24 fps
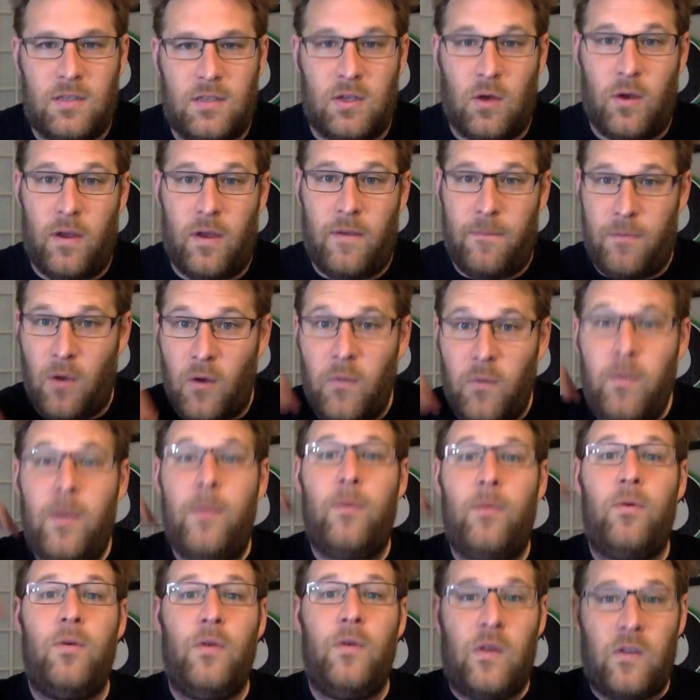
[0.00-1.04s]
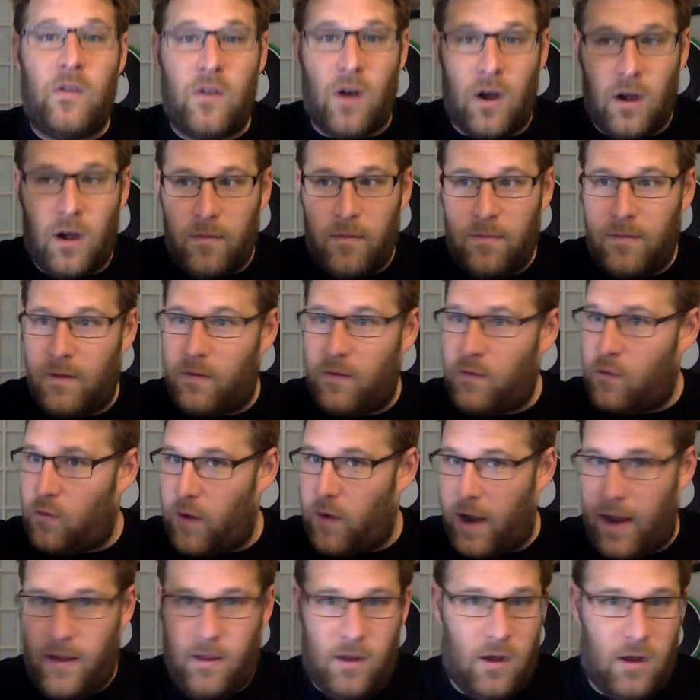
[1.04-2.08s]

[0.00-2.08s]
so those people who start, it's great,